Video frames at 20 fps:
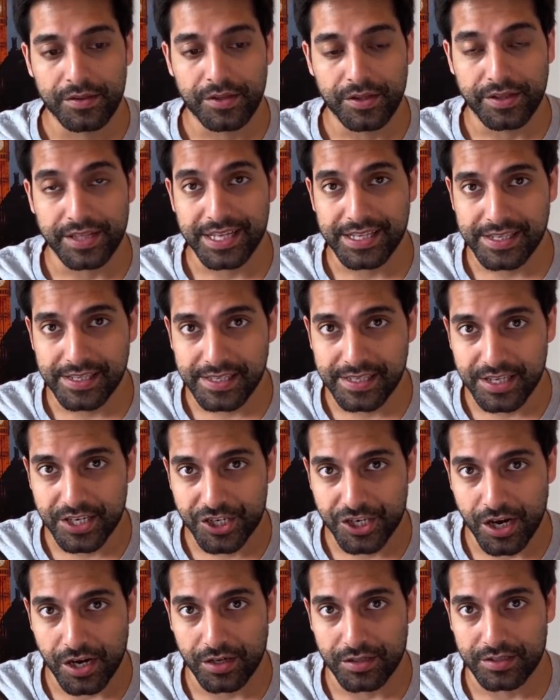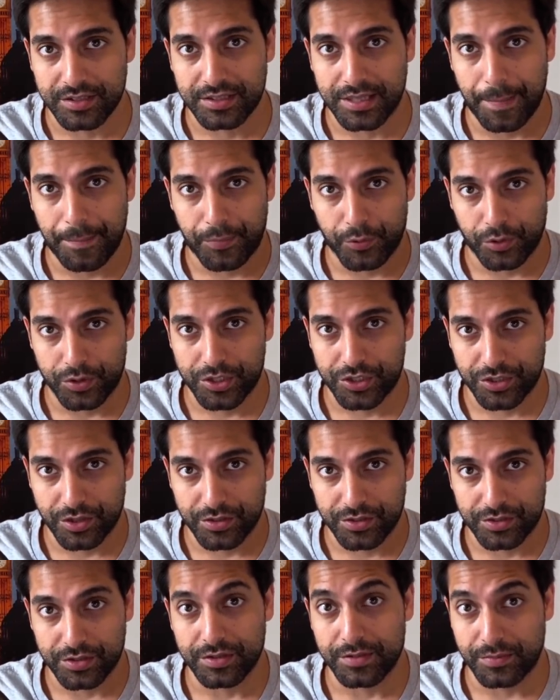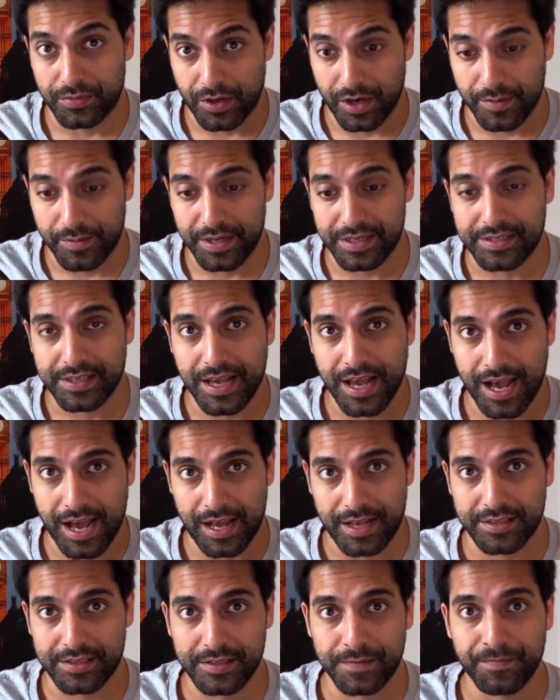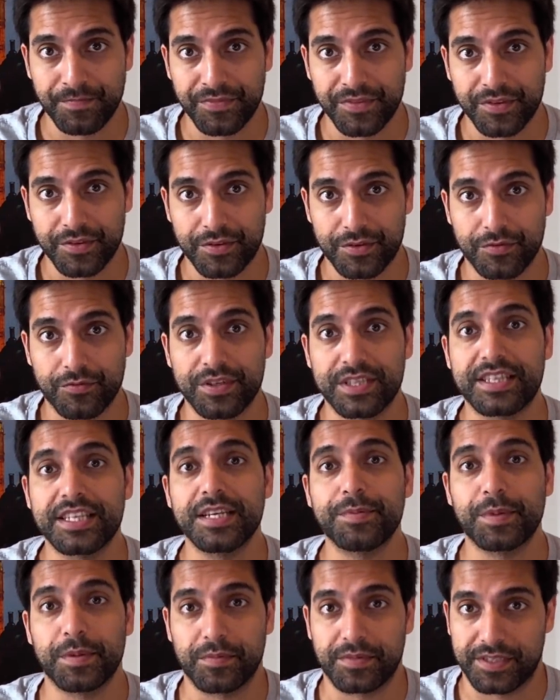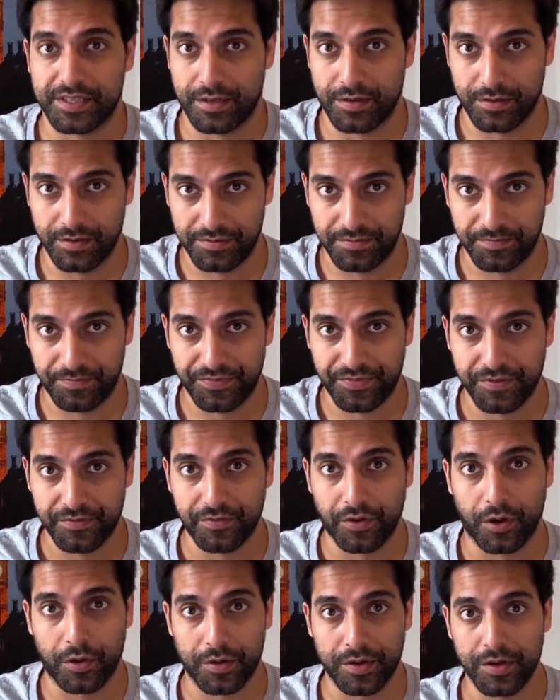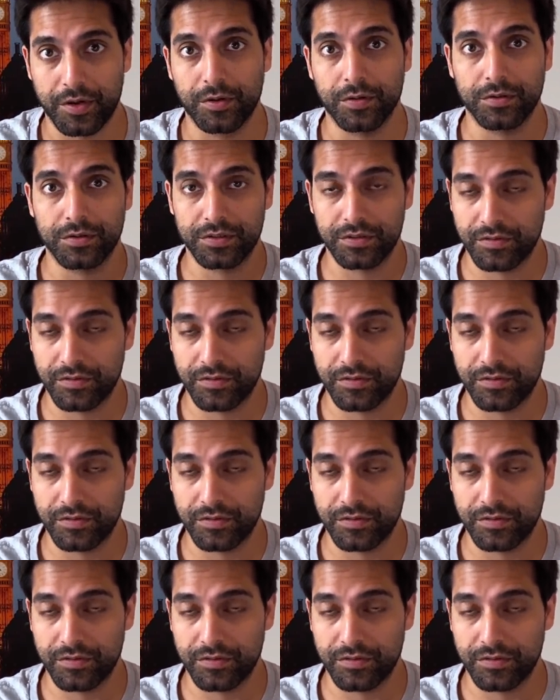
This is the chance that Boris Johnson, Prime Minister, has to redeem himself following all the